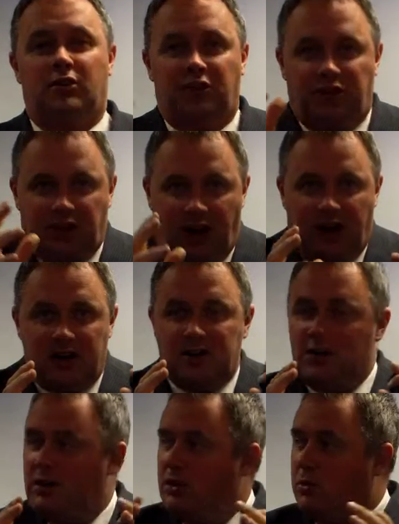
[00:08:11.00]

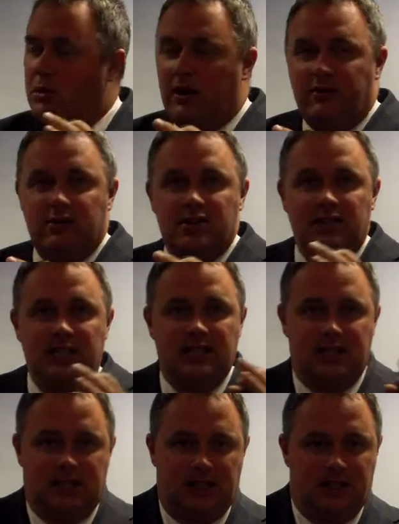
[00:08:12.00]
start wherever's
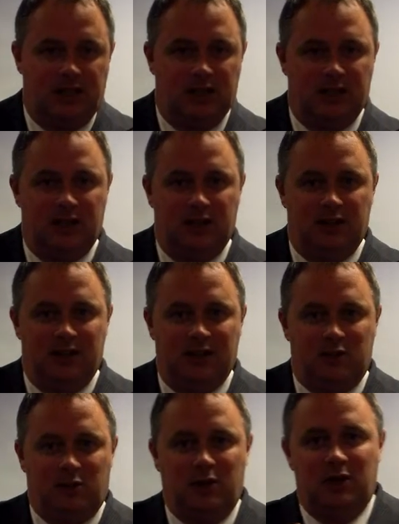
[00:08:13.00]
easiest.
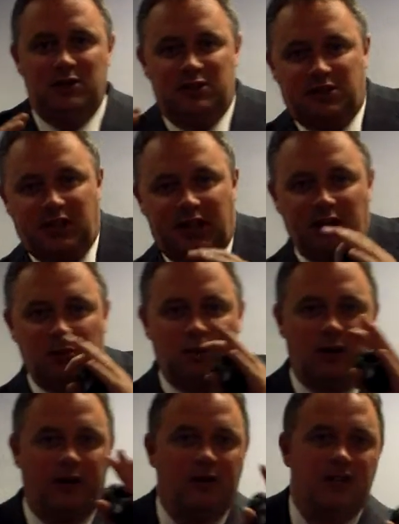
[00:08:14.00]
So,
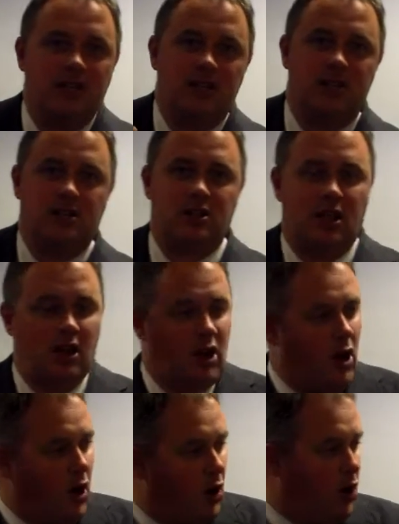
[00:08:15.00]
start wherever's easiest.
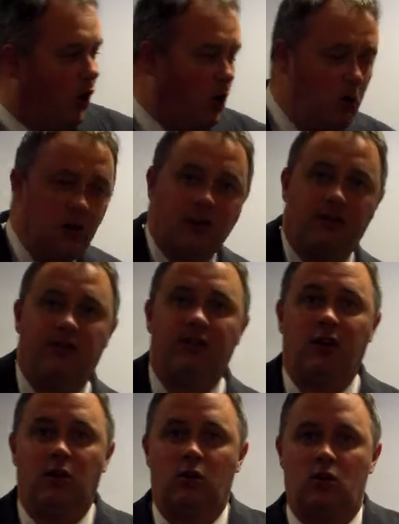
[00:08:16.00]
Go with the
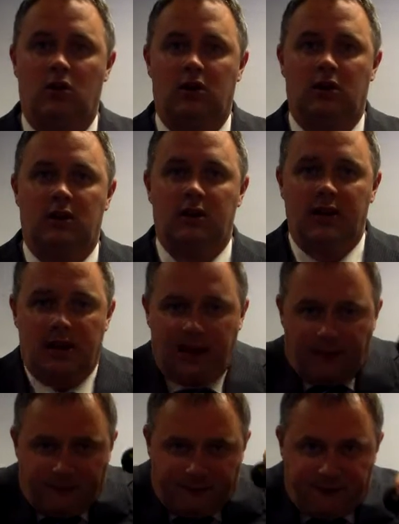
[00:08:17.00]
flow.
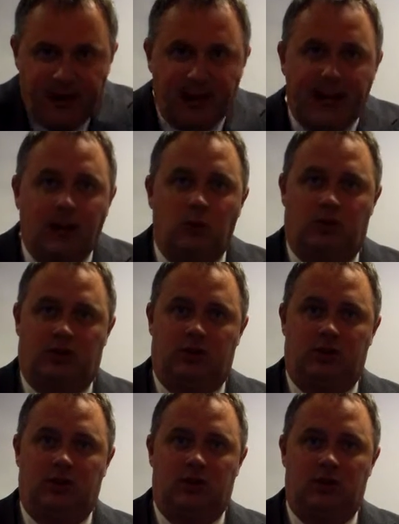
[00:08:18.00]
Like, fill it out.
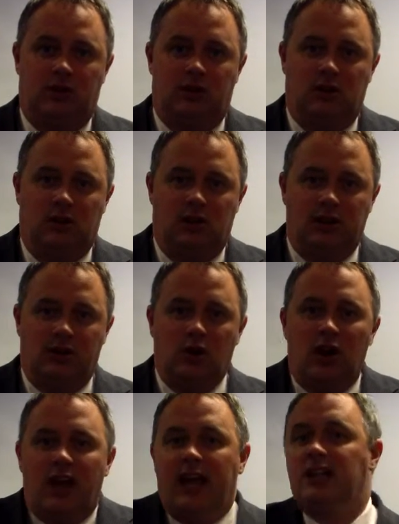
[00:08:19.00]

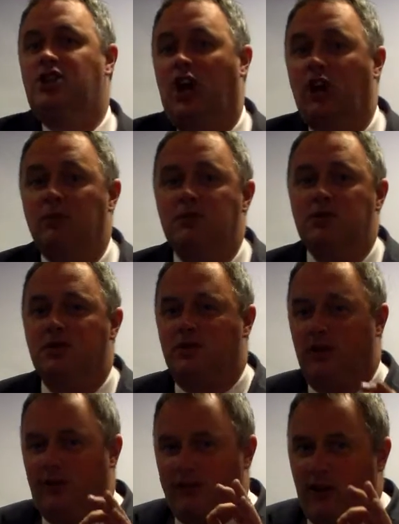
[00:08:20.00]
Now, in terms
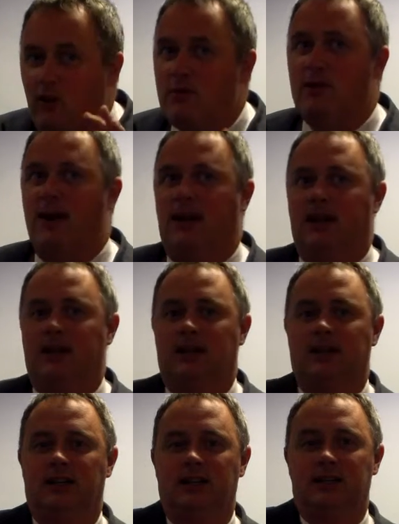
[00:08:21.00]
of the formula
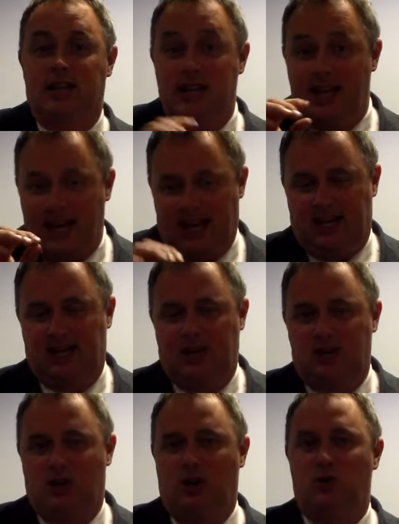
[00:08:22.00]
to
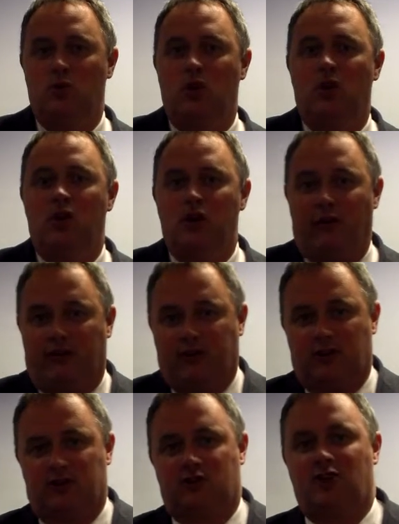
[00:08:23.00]
get to your
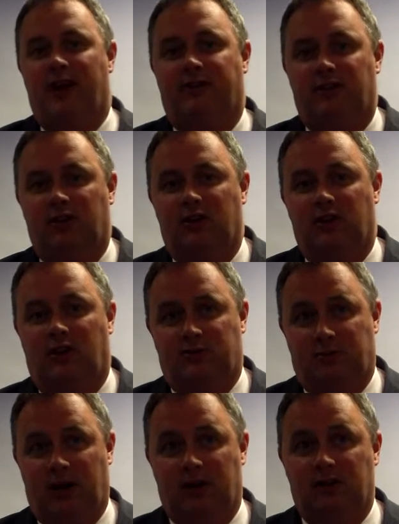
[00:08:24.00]
first draft
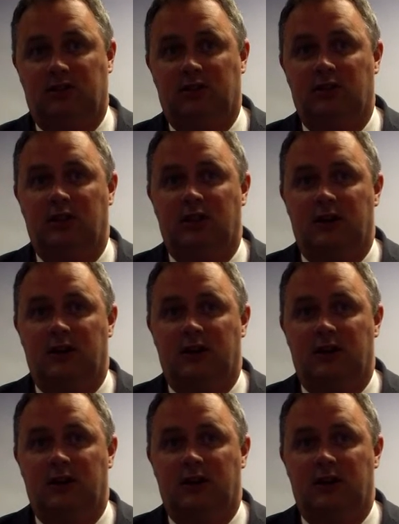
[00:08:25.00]
of product,